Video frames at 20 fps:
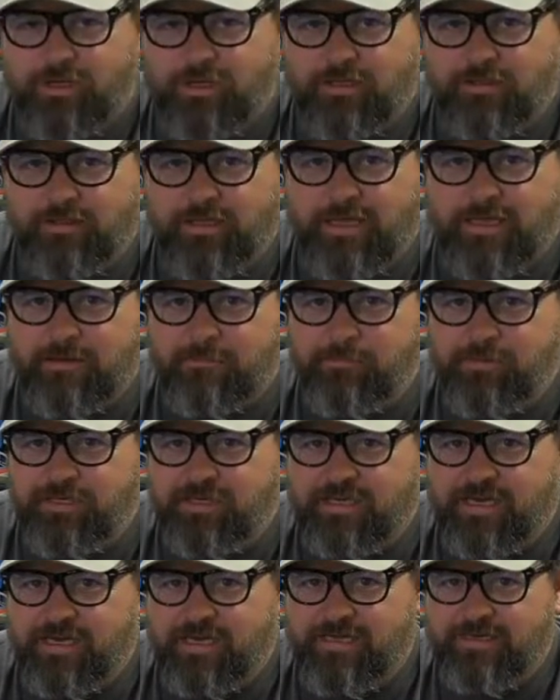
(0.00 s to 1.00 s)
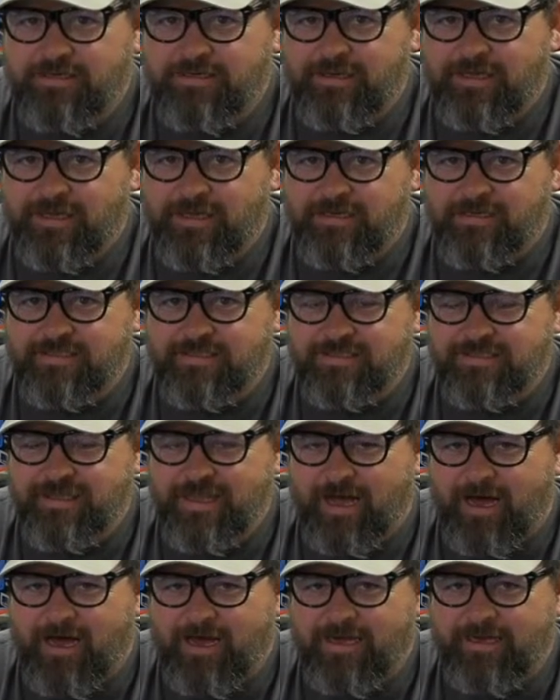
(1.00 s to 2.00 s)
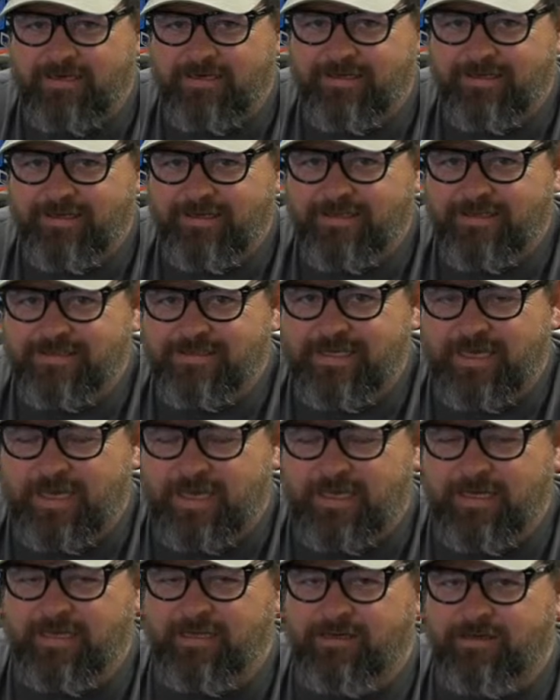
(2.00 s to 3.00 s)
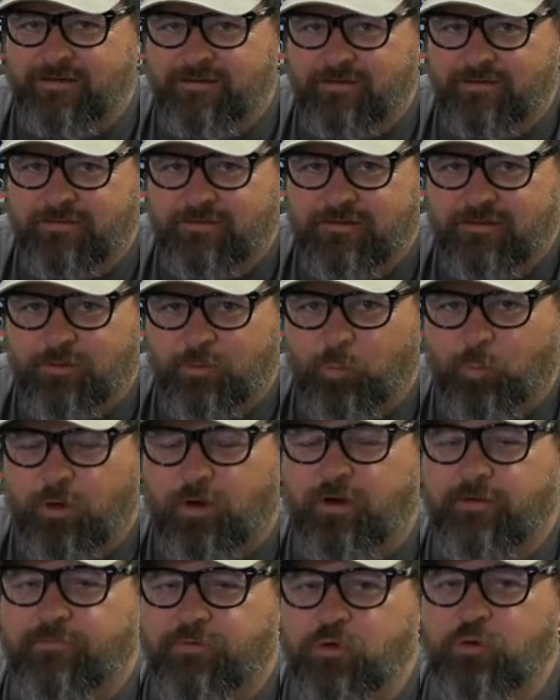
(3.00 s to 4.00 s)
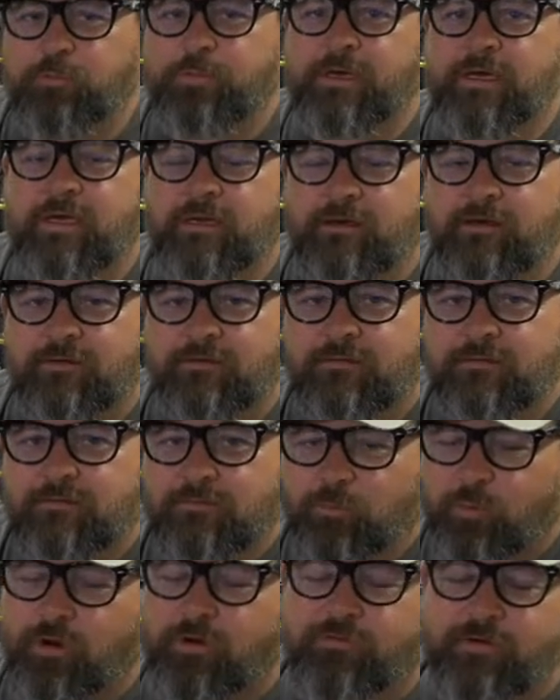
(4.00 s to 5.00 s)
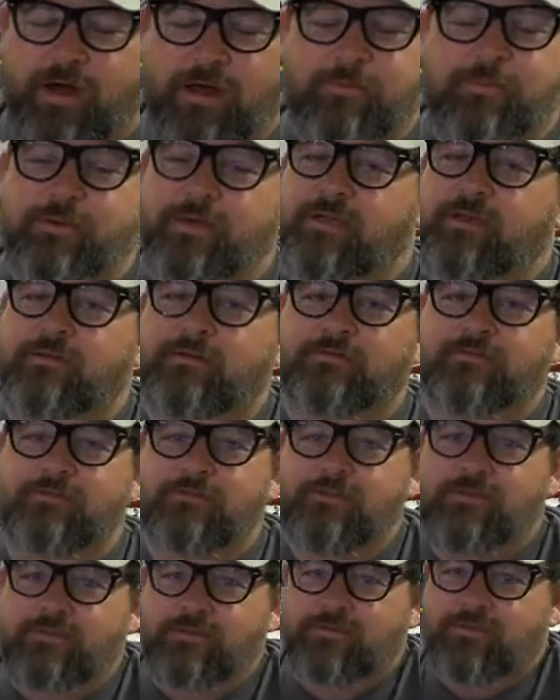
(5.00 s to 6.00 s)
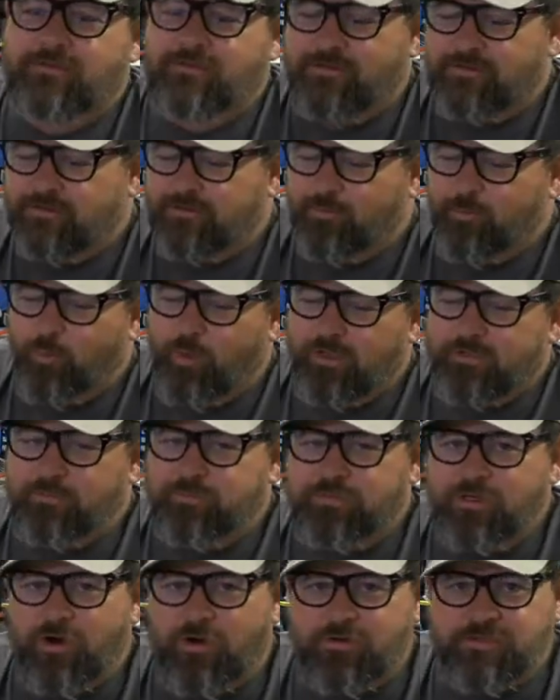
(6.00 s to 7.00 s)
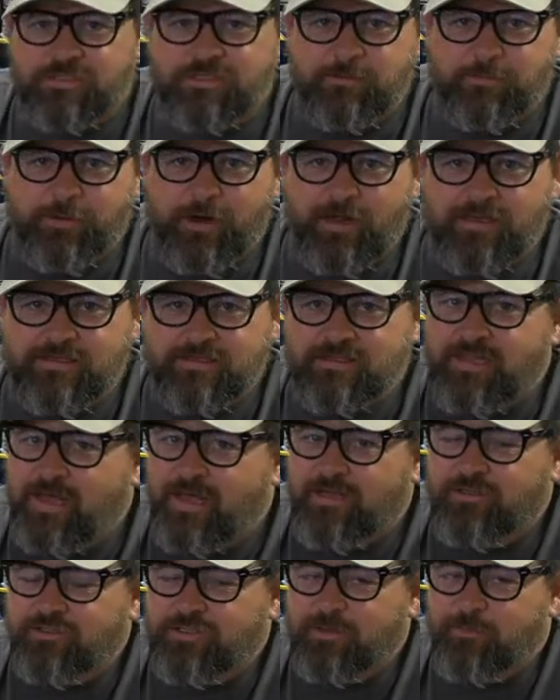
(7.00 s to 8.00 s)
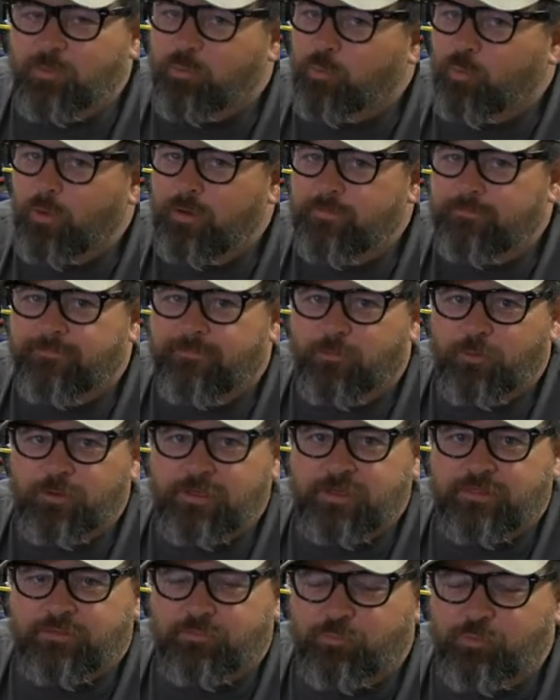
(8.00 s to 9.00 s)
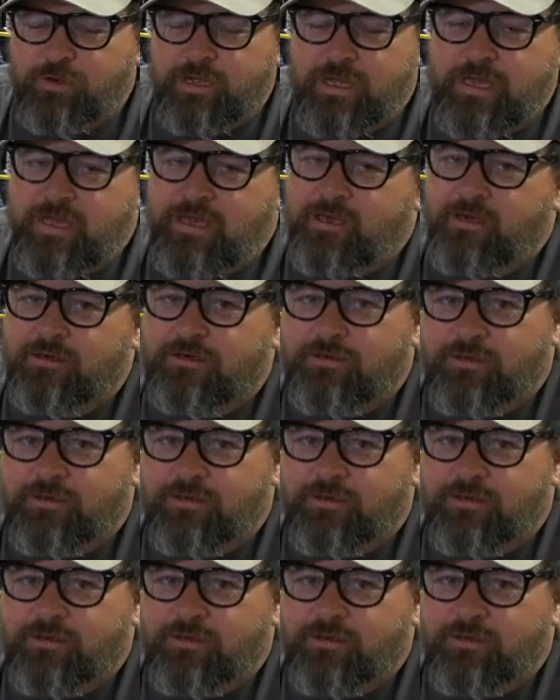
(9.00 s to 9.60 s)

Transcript: Let it begin. It is 9:10. Where have you been? Where have I been? Welcome to RC Pilots Lounge number 143.